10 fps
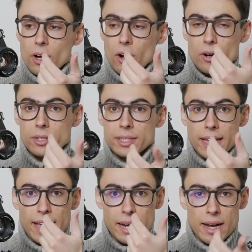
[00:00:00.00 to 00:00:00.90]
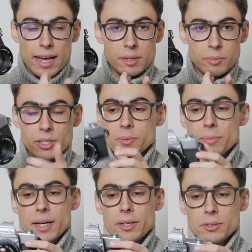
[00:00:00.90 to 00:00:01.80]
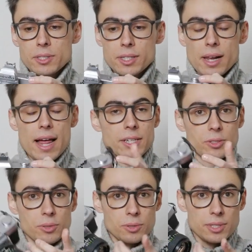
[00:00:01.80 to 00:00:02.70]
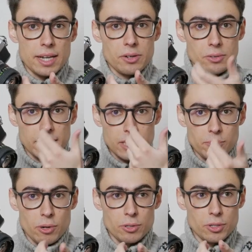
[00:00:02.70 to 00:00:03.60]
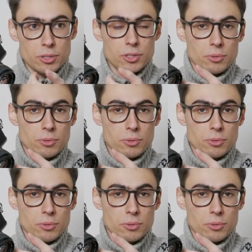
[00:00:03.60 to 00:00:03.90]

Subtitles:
or they had a light meter, but you still had to set your exposure,